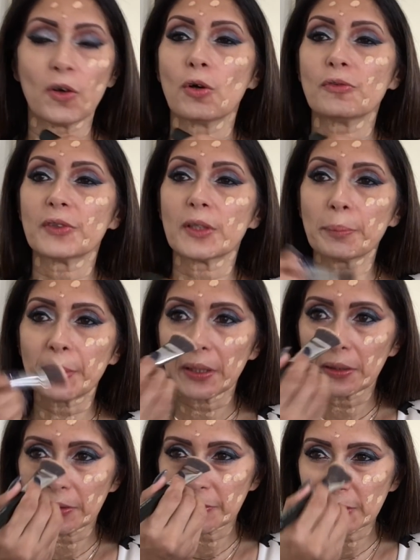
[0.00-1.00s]
over a
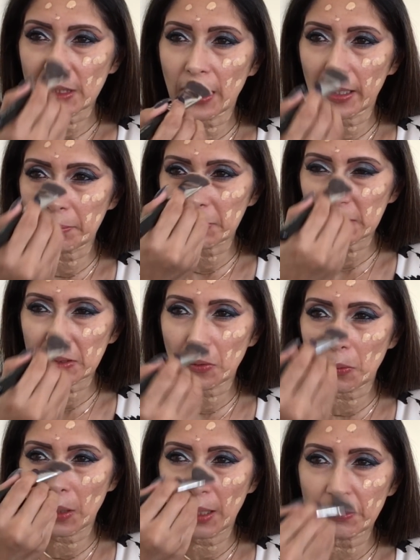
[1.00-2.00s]
period of time.
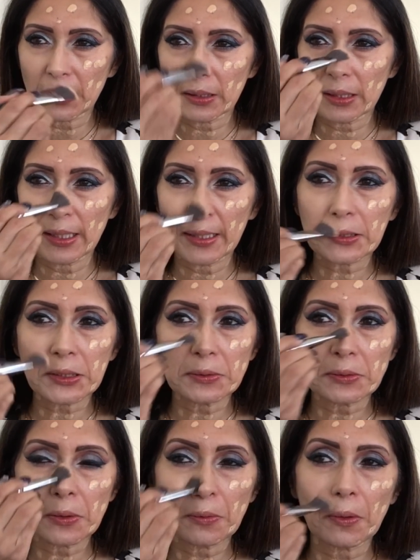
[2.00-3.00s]
So I'm gonna let
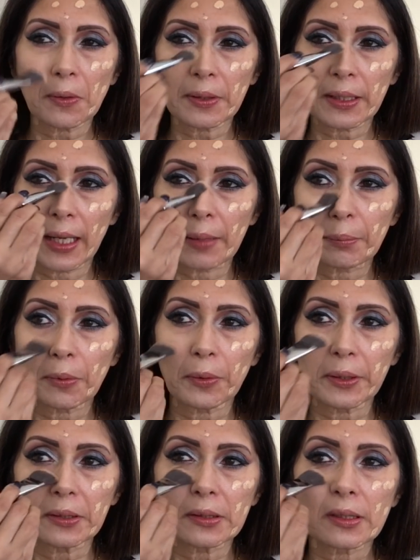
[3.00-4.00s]
you know on that
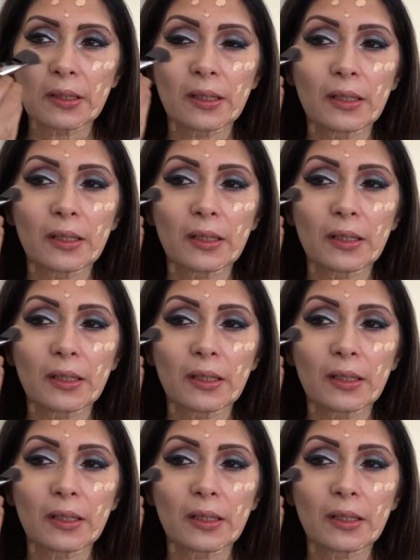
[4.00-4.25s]
point.